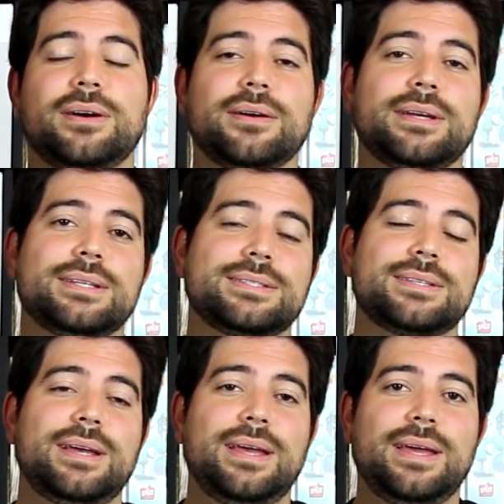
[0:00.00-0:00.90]
are
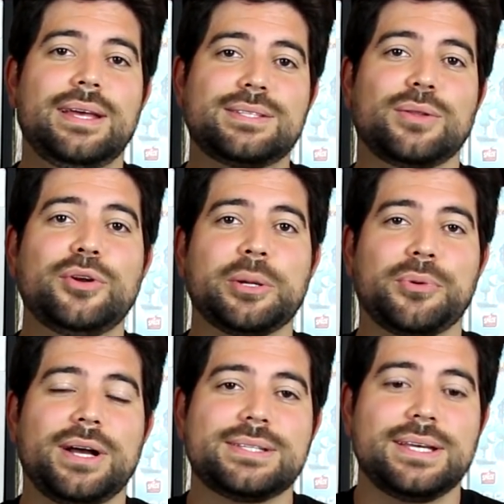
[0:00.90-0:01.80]
is it's a learning
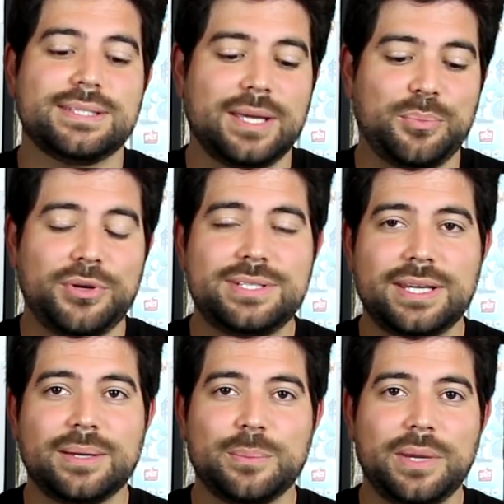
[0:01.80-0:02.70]
process and
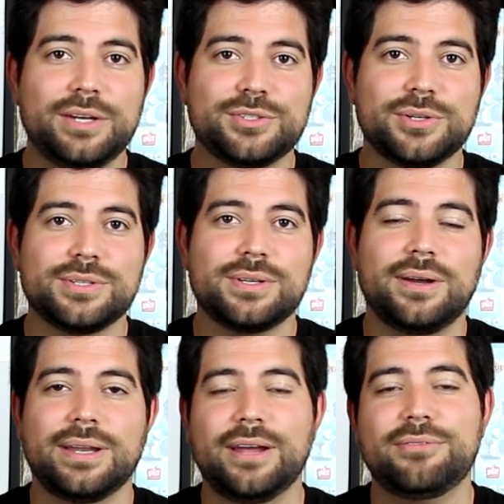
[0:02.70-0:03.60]
printing miniatures
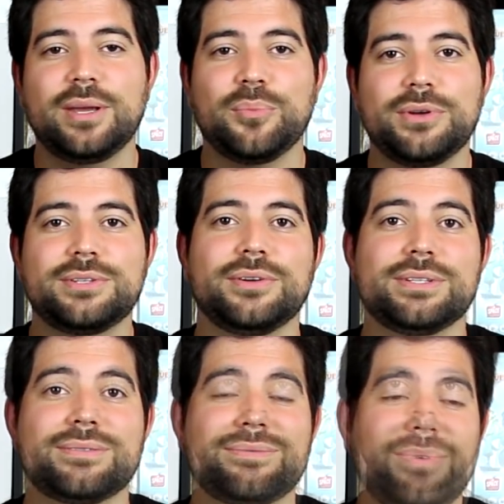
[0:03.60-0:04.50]
on an FDM printer
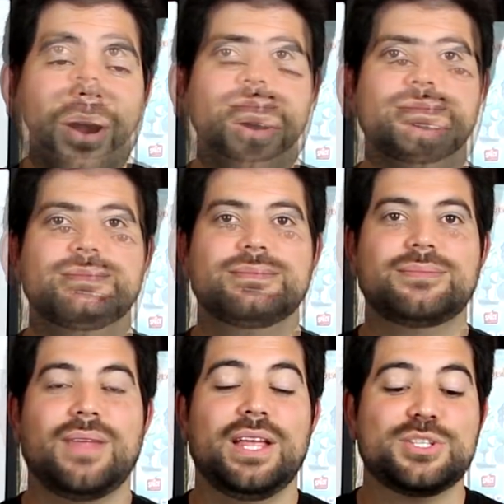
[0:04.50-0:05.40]
is hard enough.
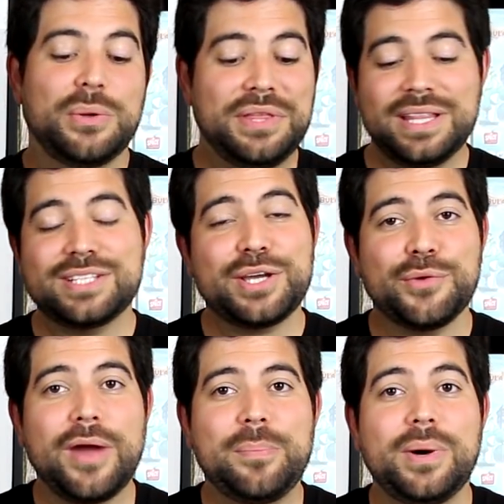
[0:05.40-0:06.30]
So I think that's going
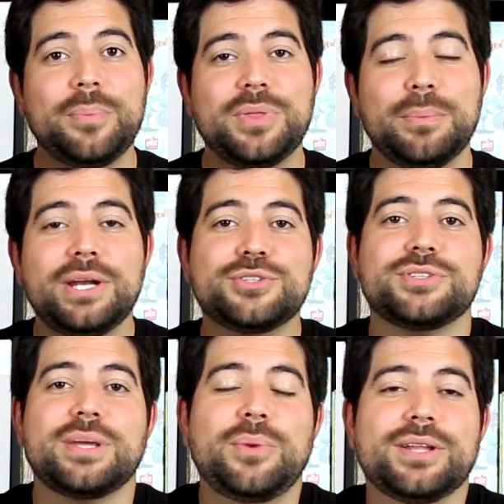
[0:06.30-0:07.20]
to wrap up the
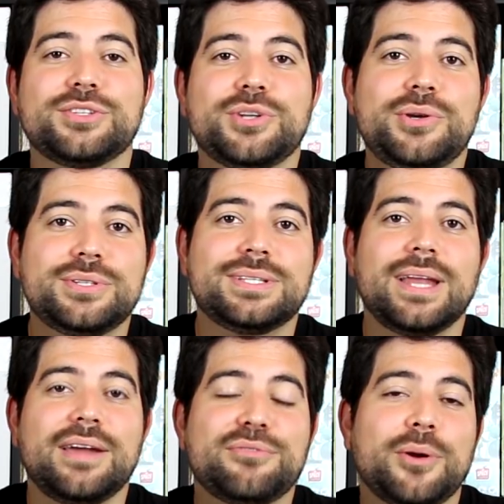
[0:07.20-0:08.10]
miniatures I wanted to show you
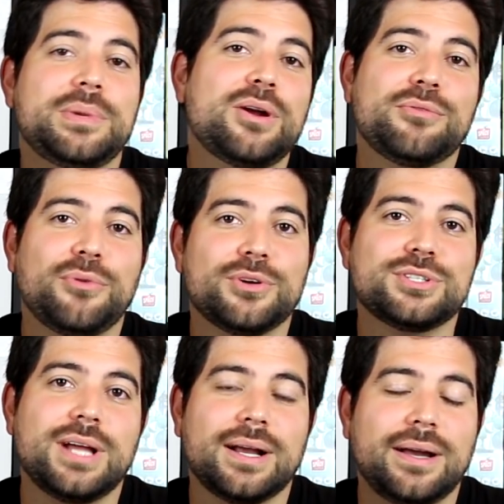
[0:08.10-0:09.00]
today from
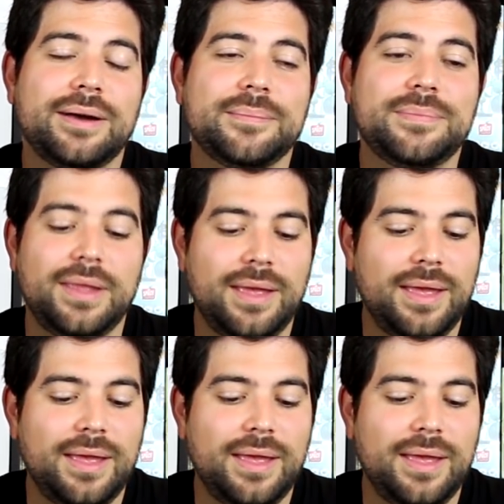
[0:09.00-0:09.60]
HeroForge.com.